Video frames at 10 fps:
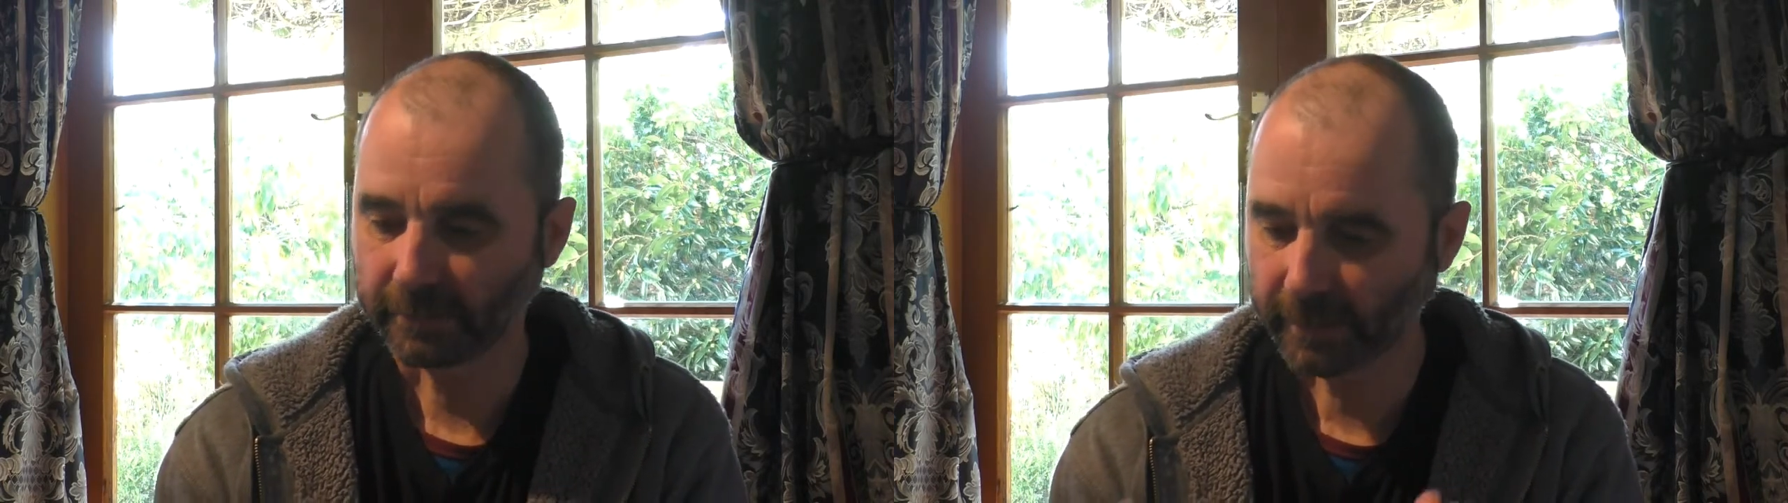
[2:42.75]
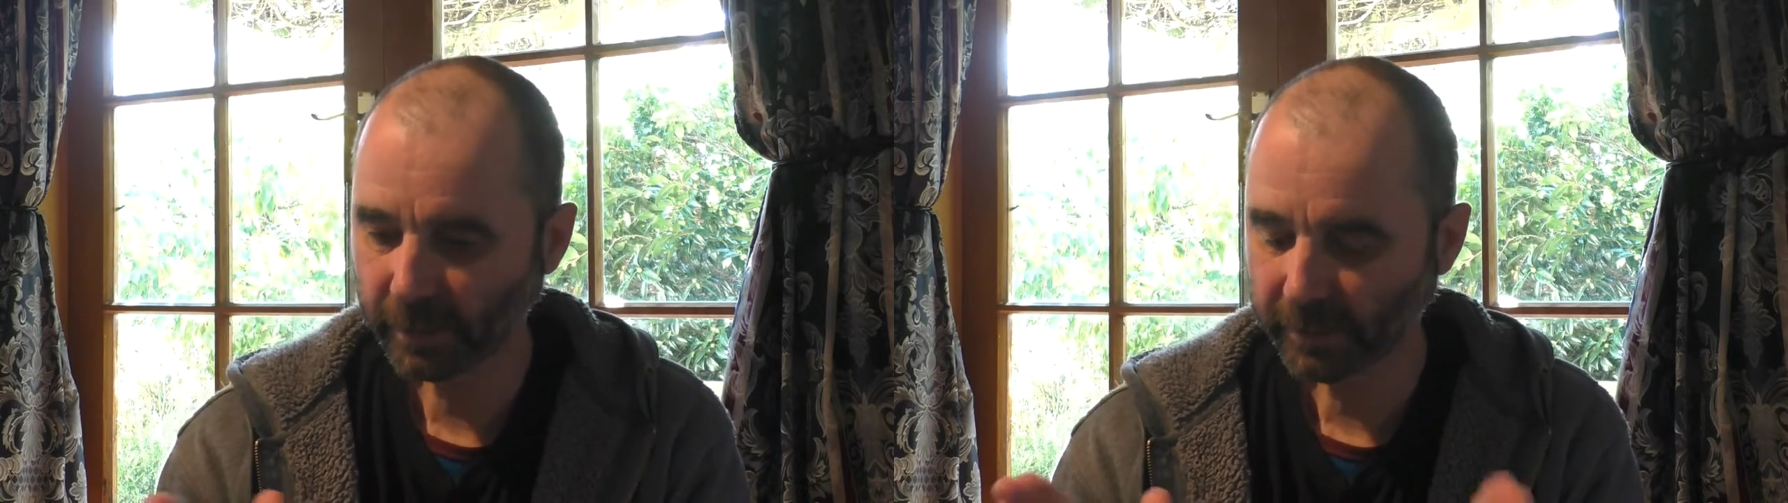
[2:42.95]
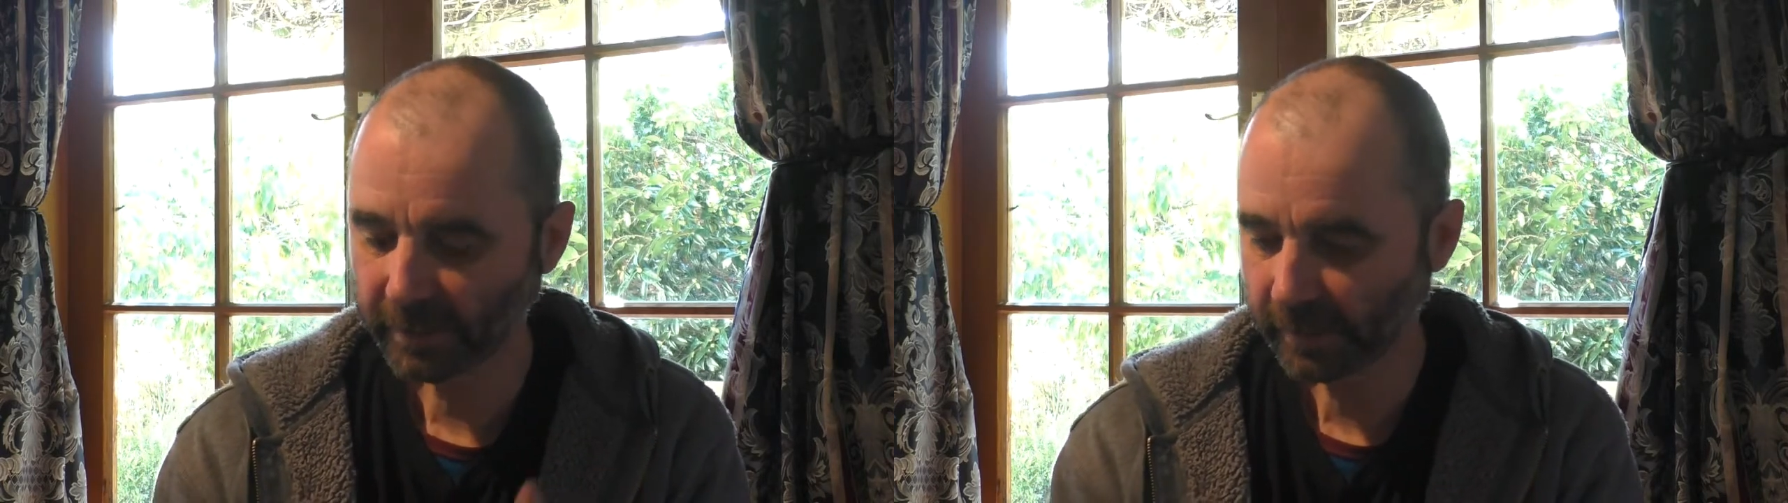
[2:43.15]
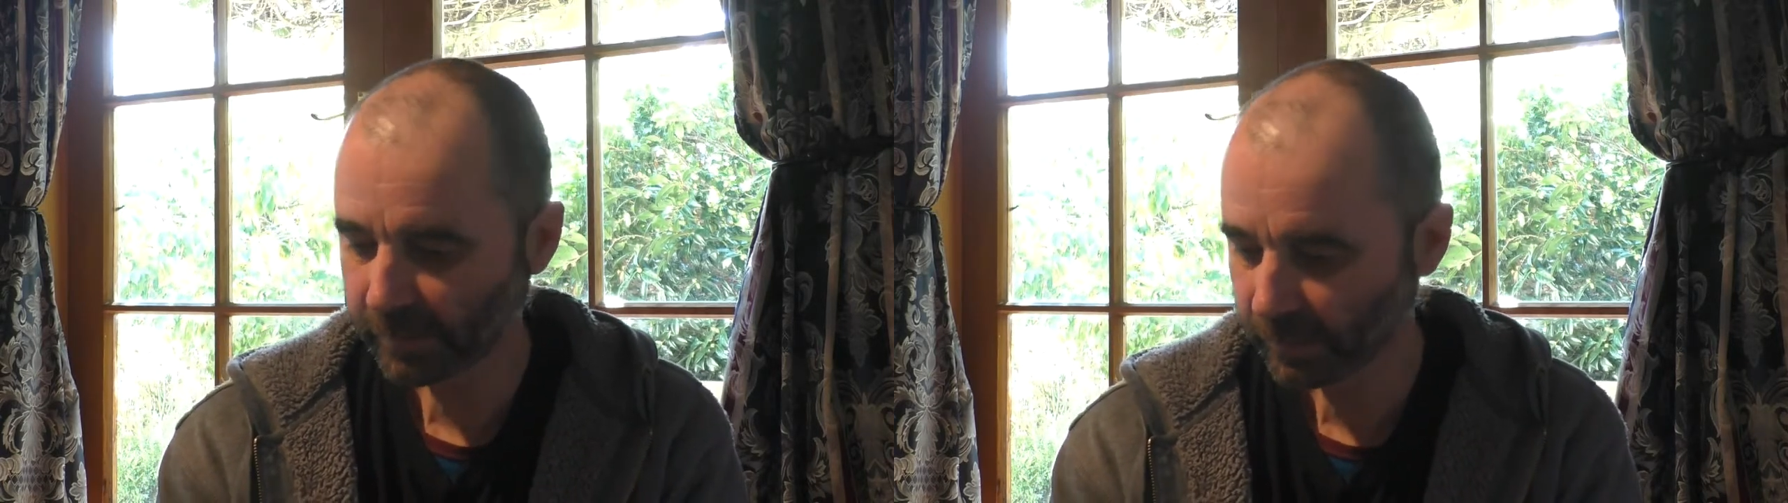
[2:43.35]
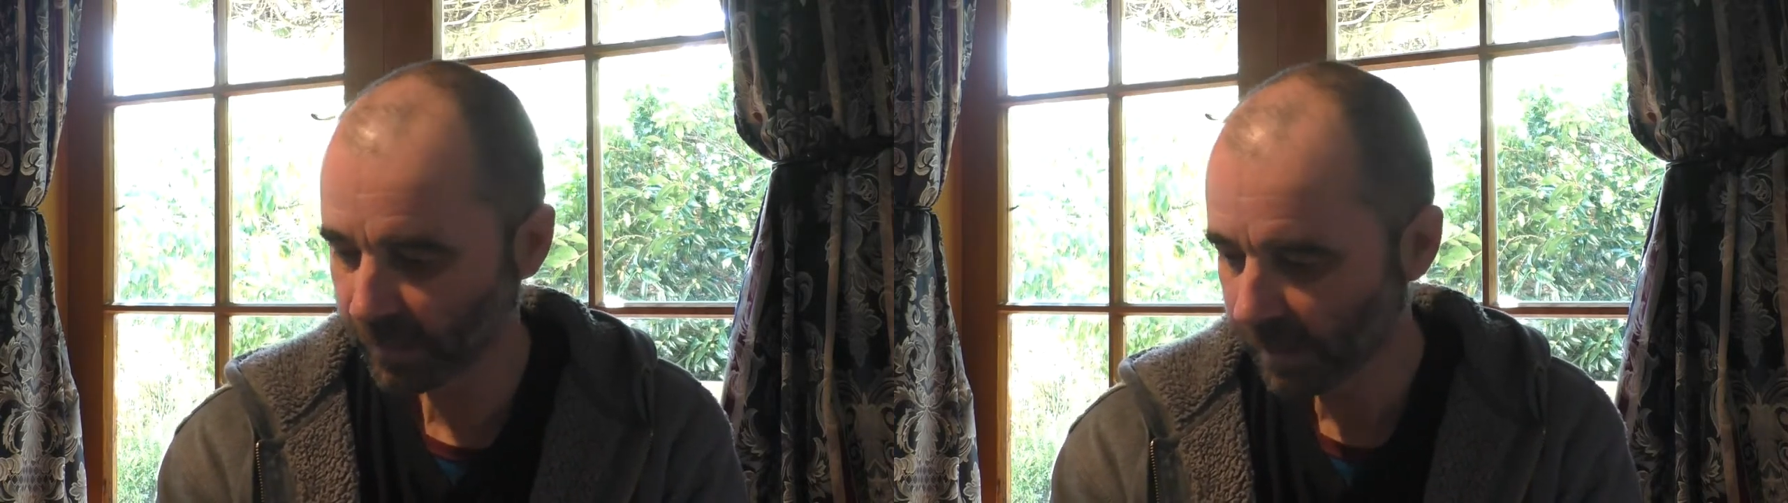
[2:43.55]
following the
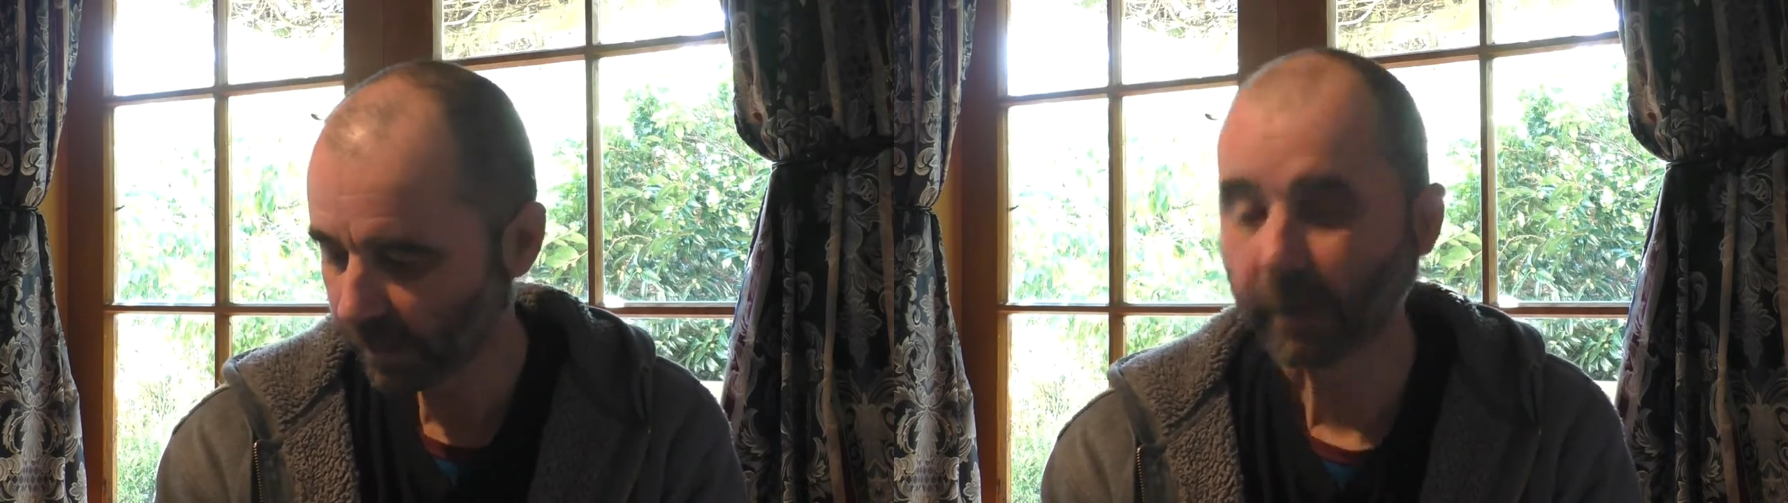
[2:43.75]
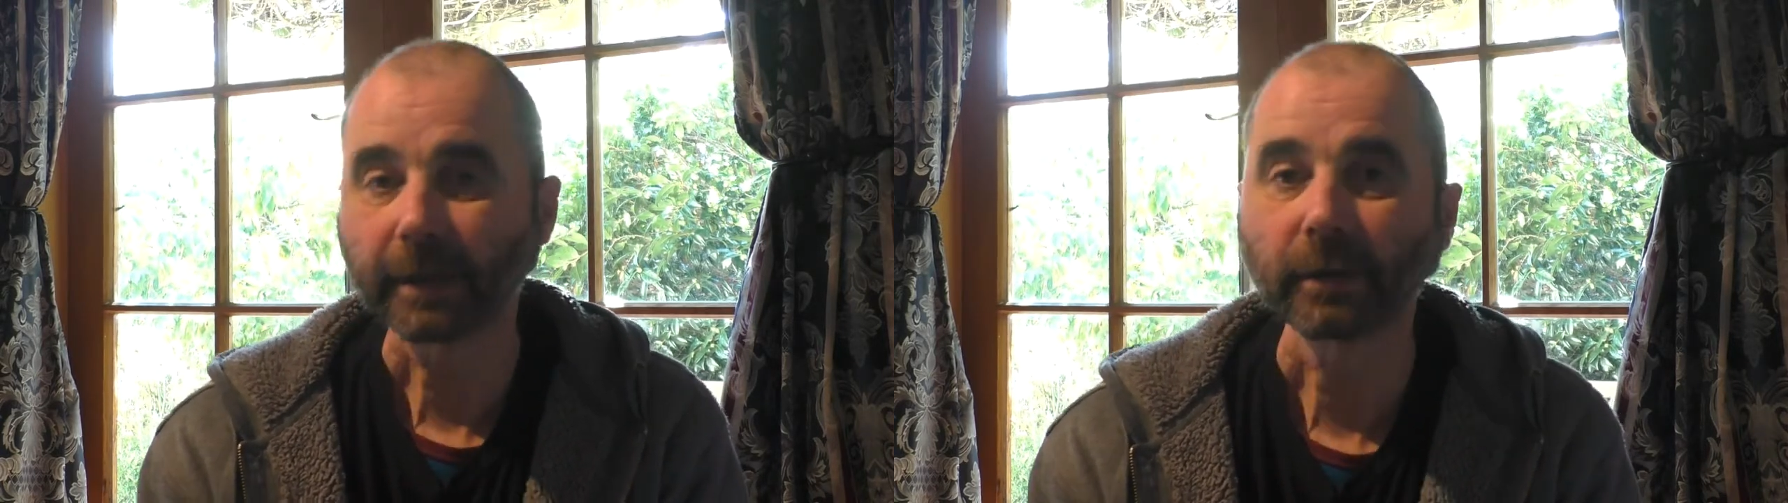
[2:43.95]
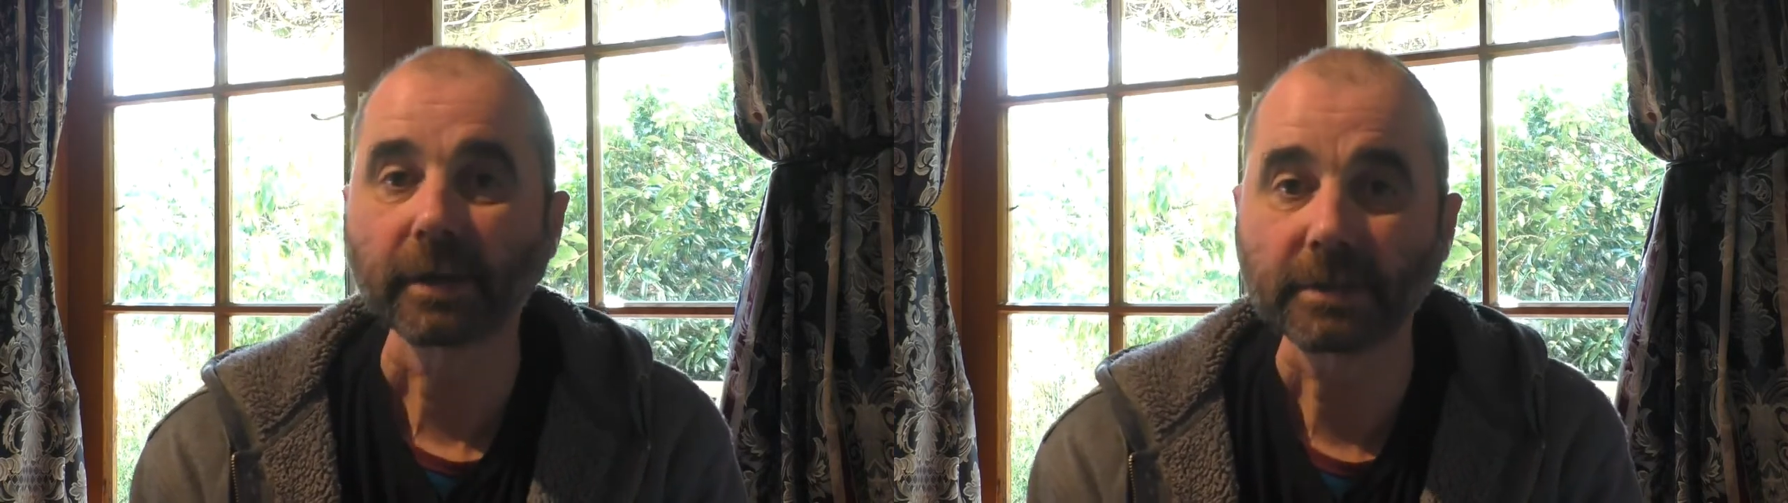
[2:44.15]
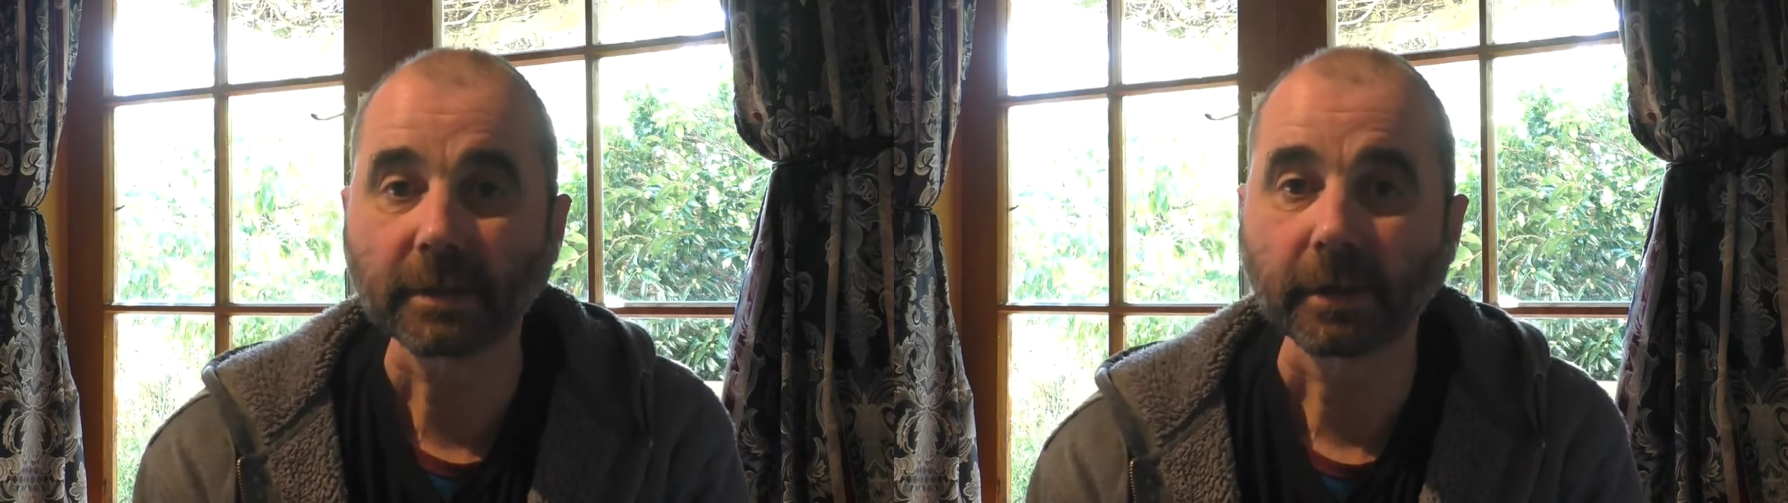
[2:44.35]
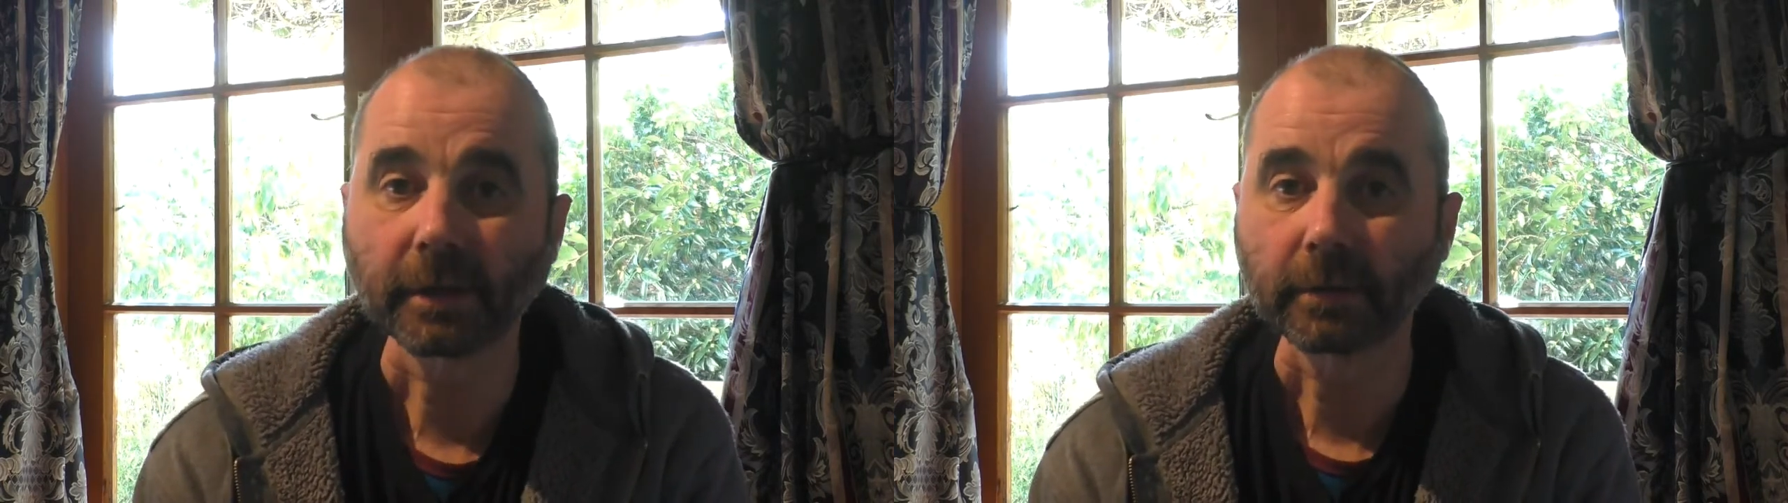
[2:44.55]
little guidelines, you
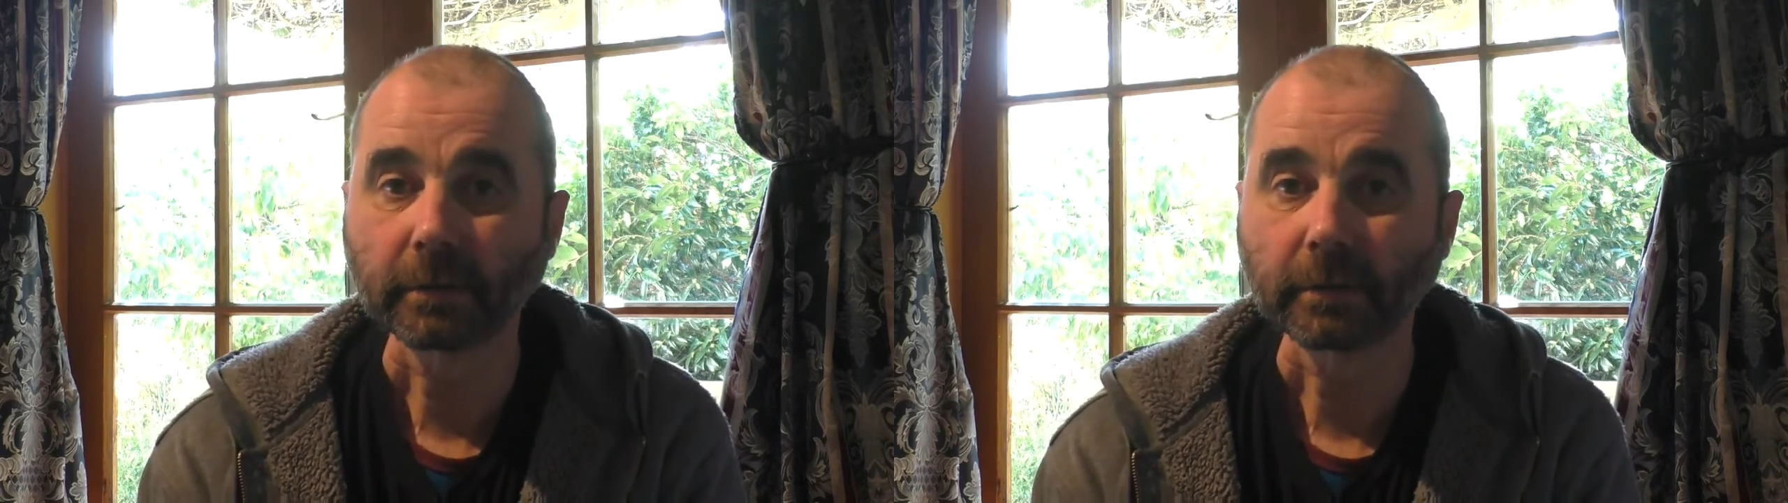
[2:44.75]
know,